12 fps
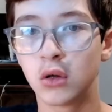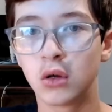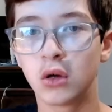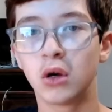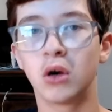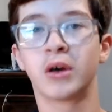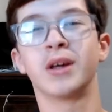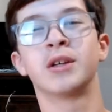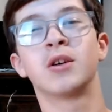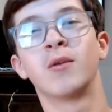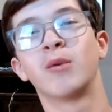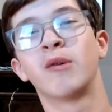Okay, so
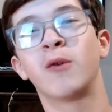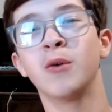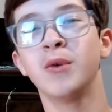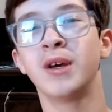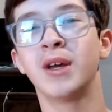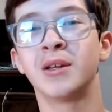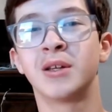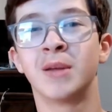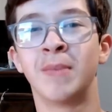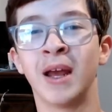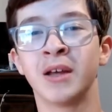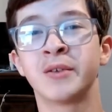before we get into the
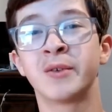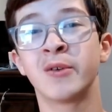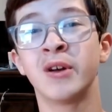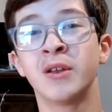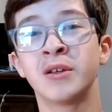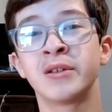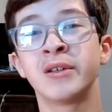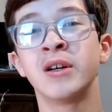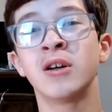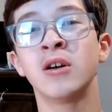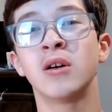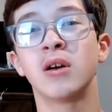backstory of the
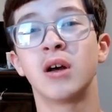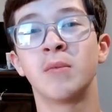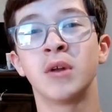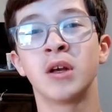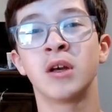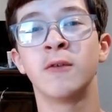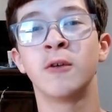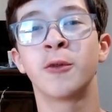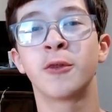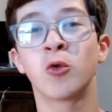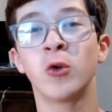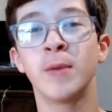sneaker, I'm going to give you
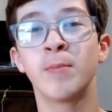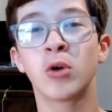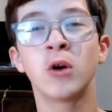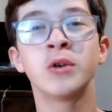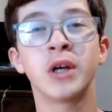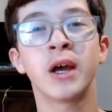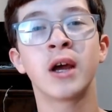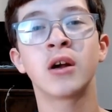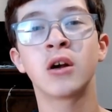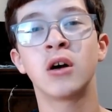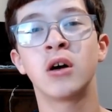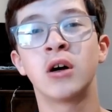3 pros and
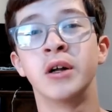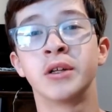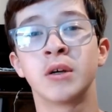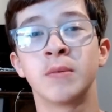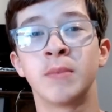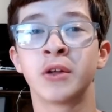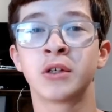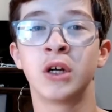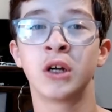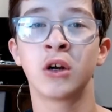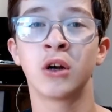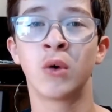cons about the sneaker
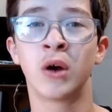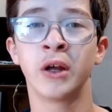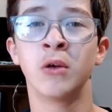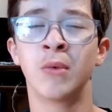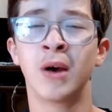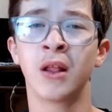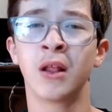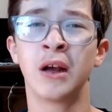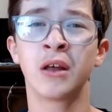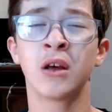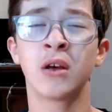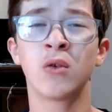and why you might like
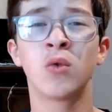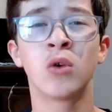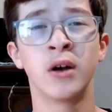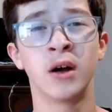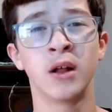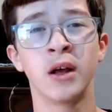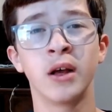it or not like it.